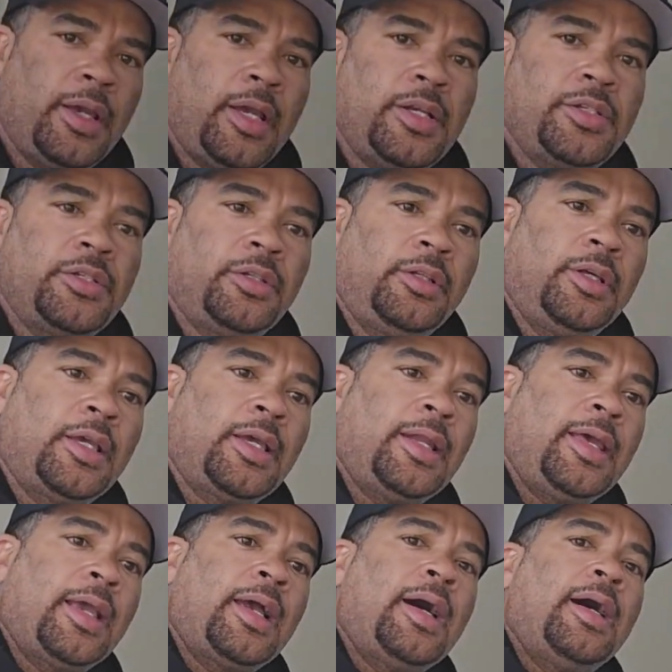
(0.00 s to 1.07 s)
as you're
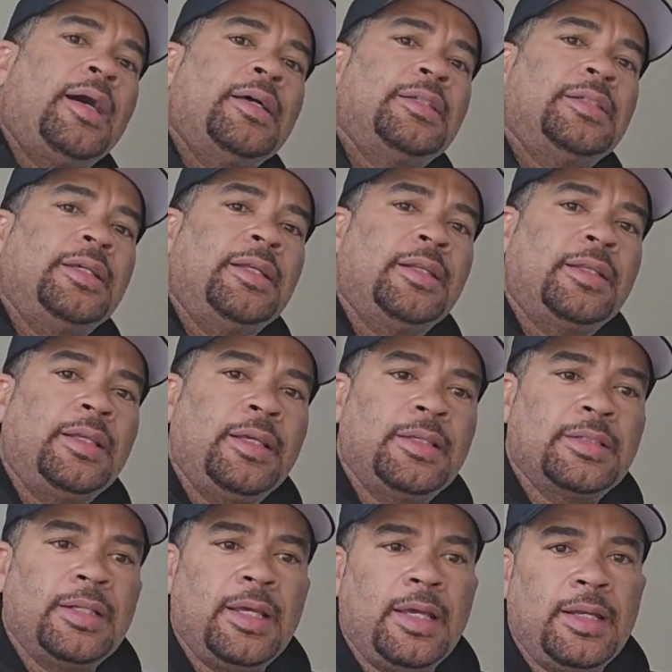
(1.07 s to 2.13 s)
looking at content,
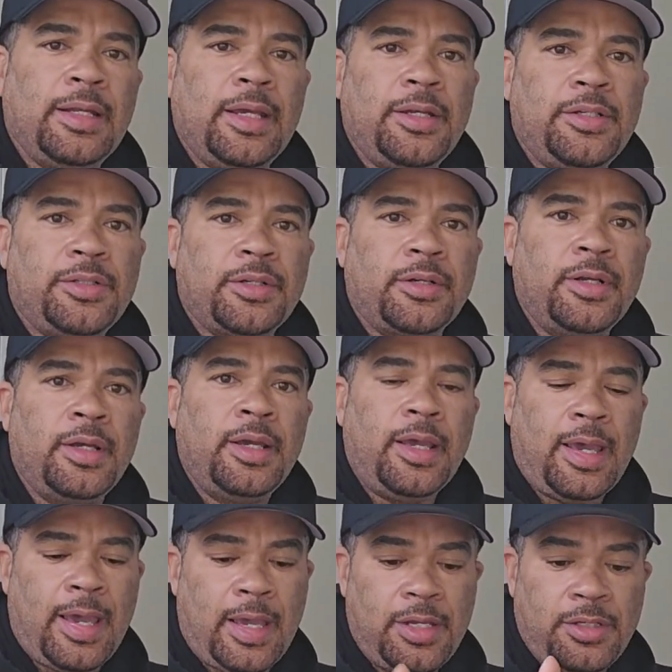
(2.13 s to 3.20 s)
things of that nature,
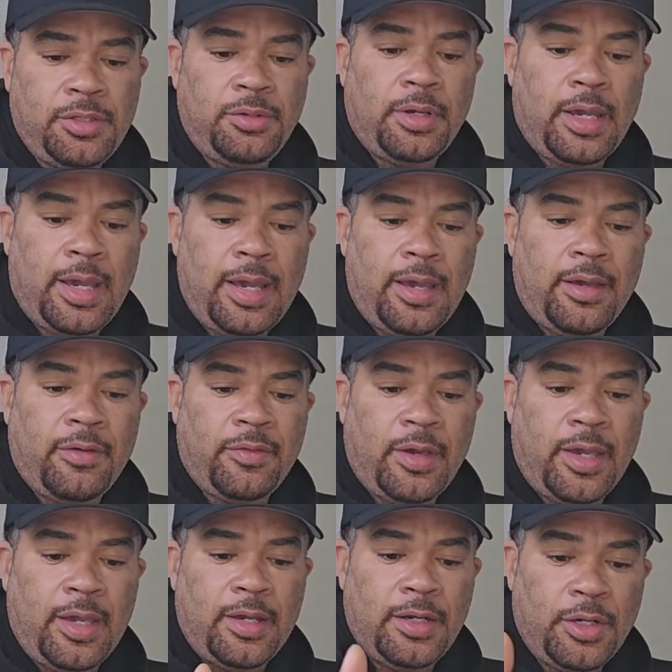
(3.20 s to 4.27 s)
as you have
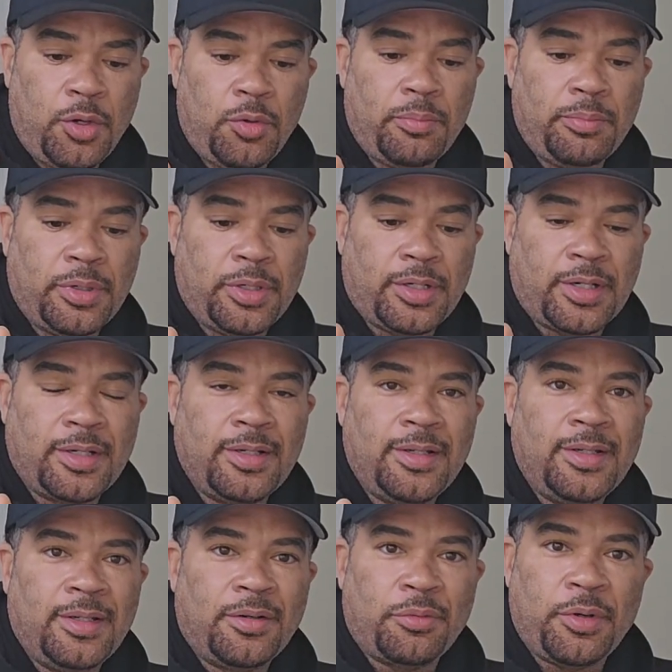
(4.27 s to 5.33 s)
a notebook
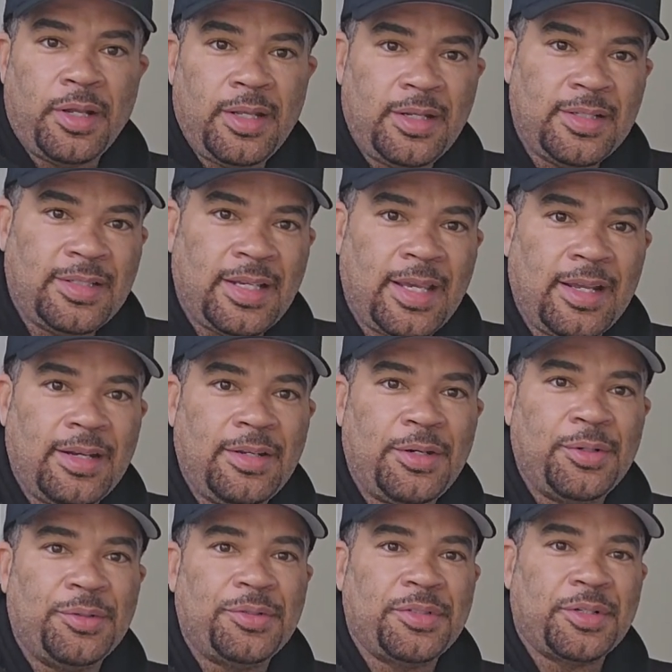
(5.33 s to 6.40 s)
ready to take
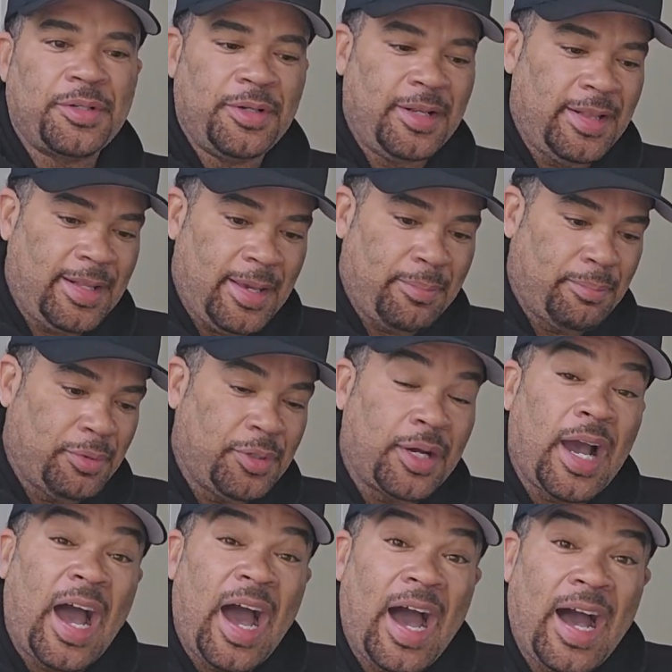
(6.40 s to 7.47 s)
notes, or in that
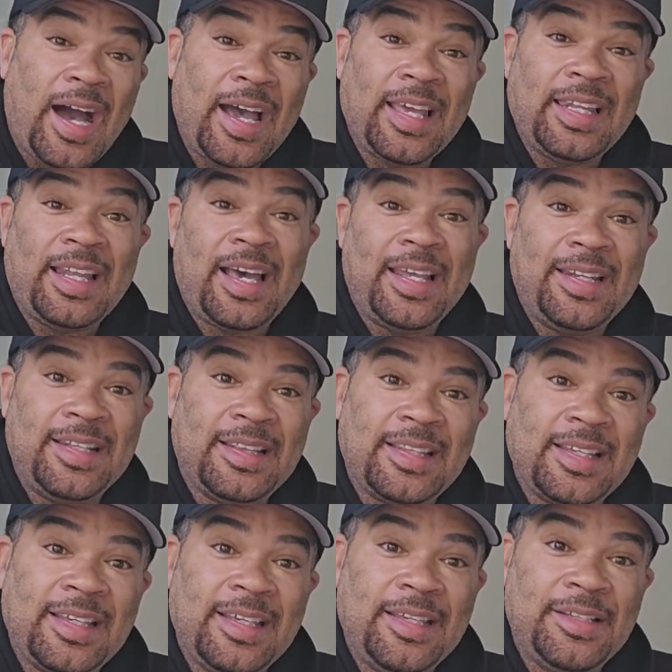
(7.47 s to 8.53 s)
book highlighting
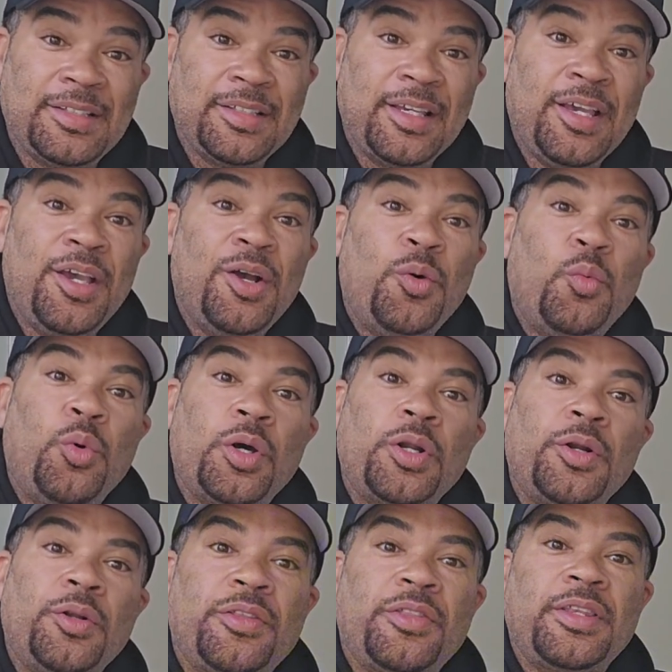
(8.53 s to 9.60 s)
things, what
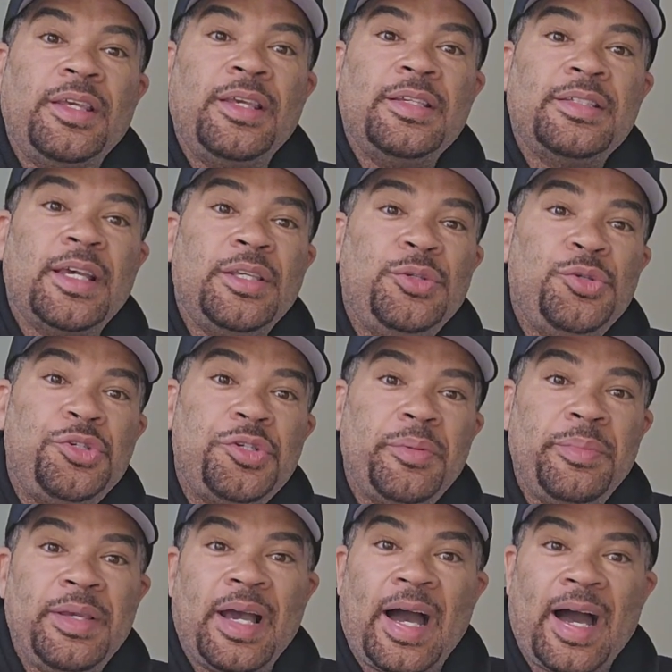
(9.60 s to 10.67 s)
things that you
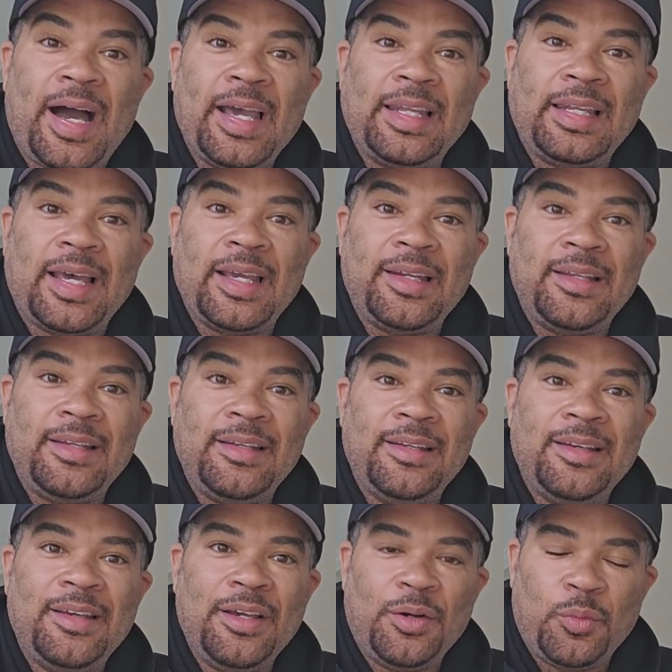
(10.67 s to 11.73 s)
should be highlighting?
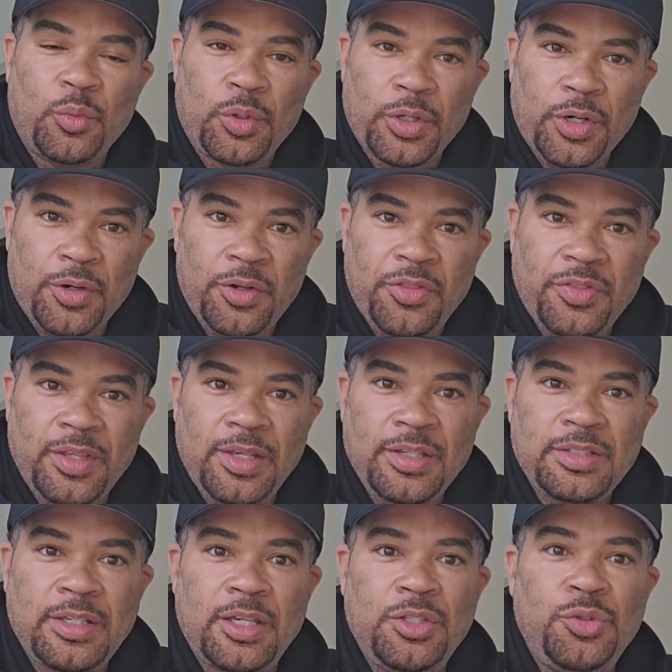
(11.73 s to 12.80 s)
What are the
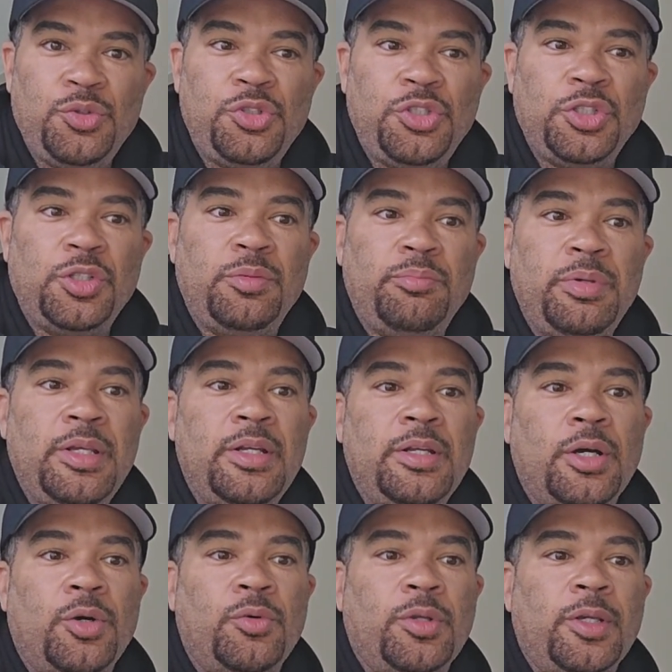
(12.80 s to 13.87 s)
things that you should be
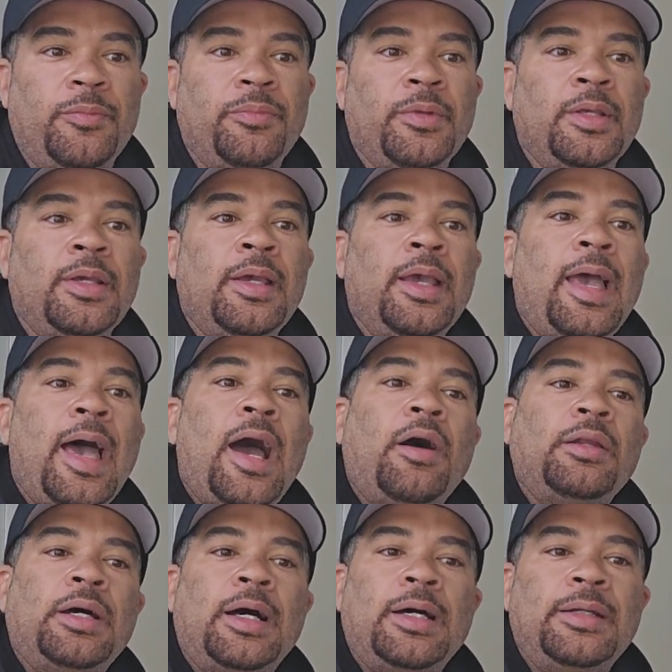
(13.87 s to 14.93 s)
noting?
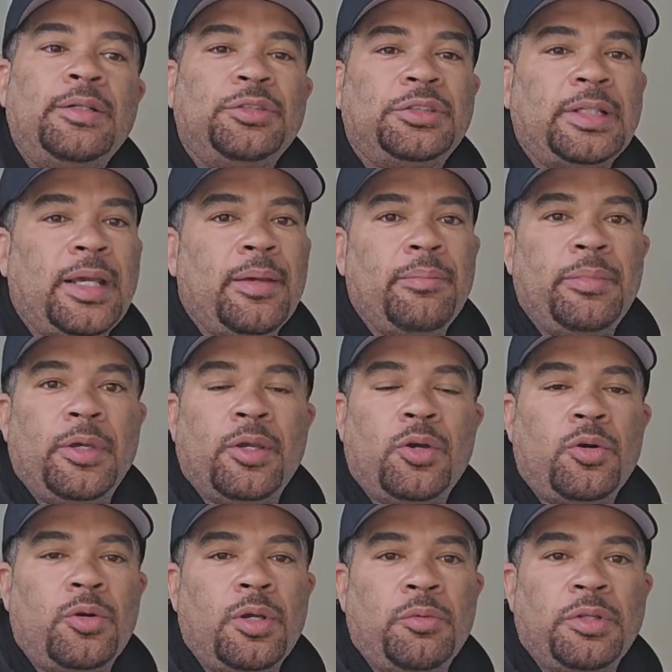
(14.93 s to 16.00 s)
How to understand
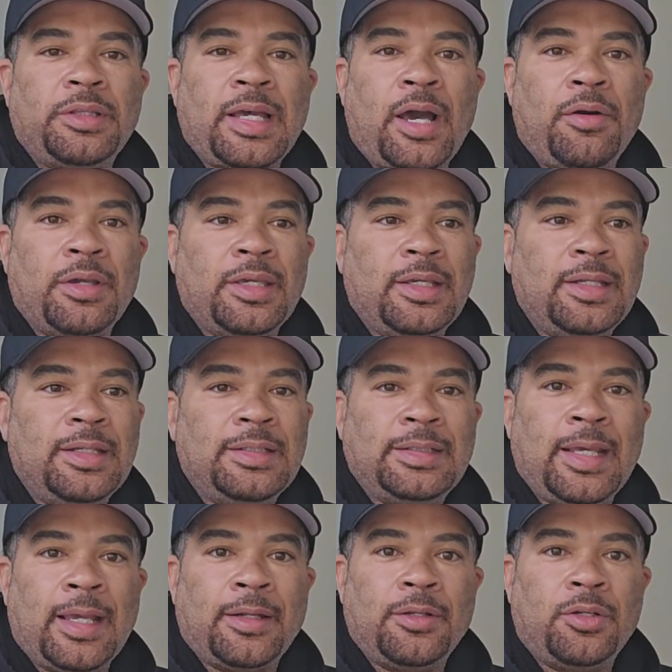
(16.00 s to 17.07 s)
Bitcoin without getting
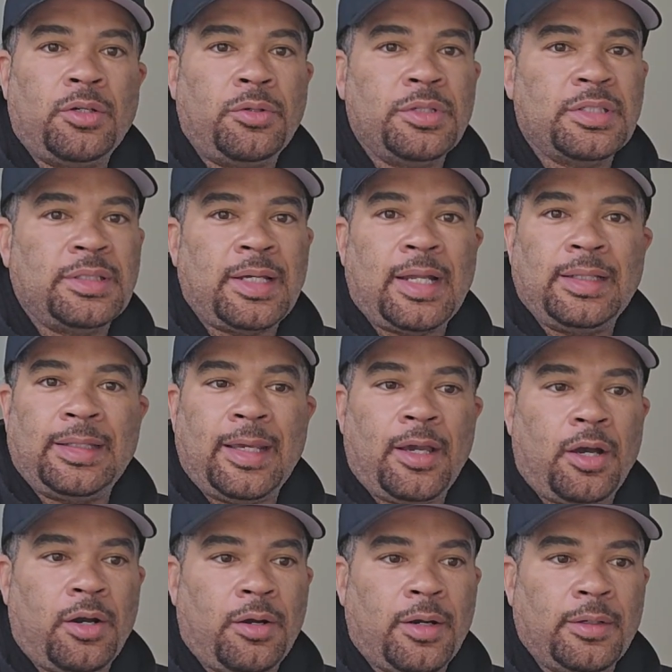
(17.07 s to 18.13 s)
technical is not that
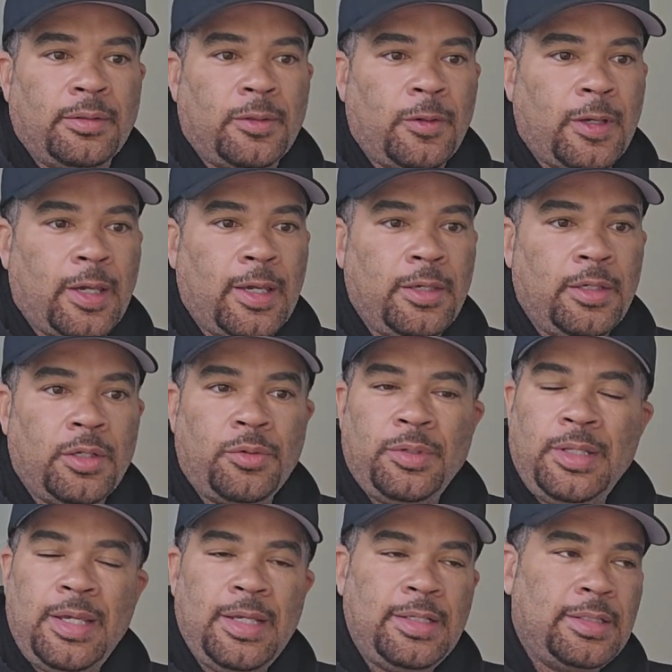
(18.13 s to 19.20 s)
hard, okay? You don't
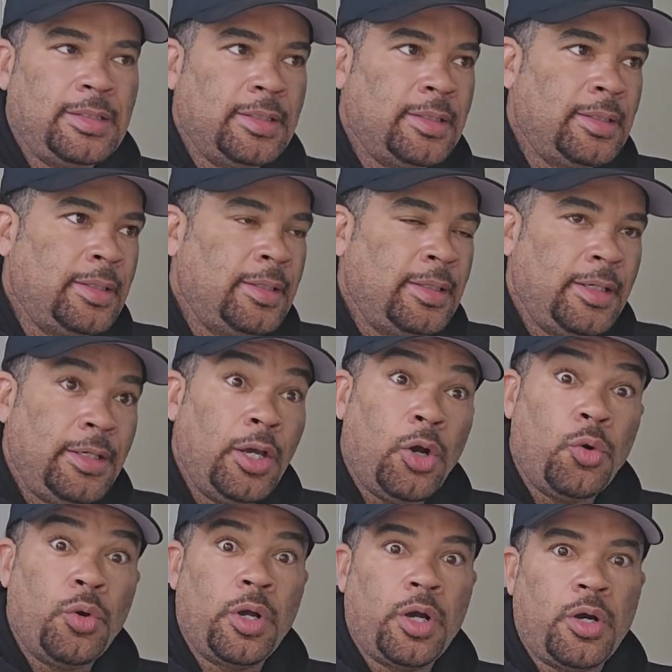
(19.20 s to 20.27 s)
need to
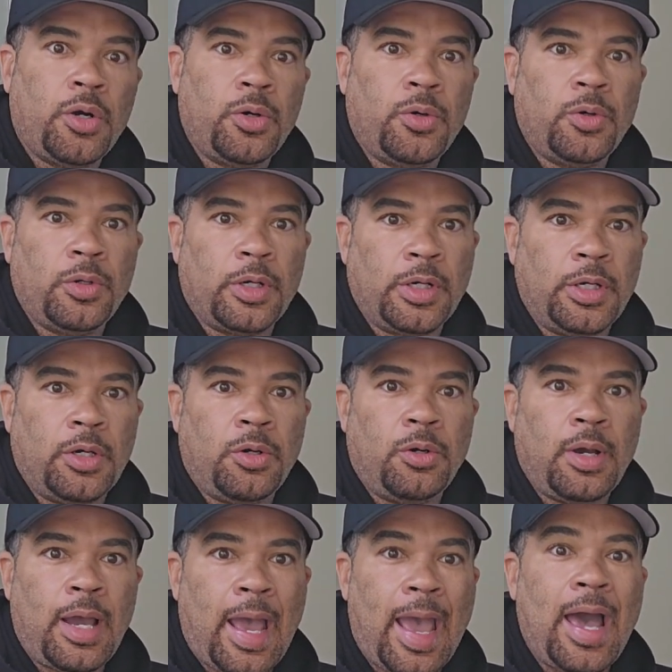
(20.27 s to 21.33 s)
know code or know
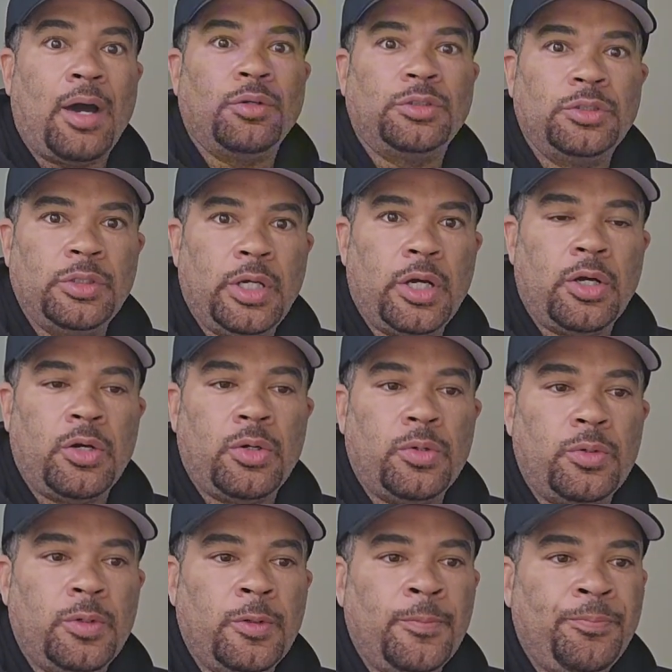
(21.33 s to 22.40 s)
how to
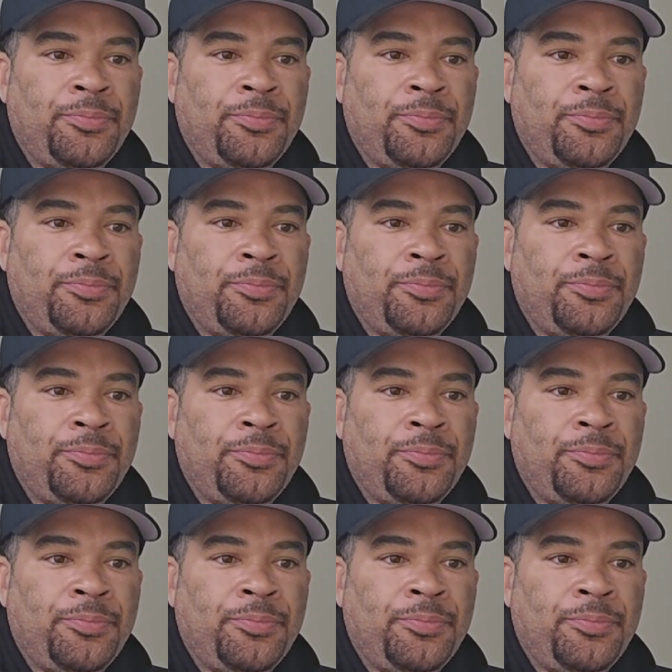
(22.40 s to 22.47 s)
code.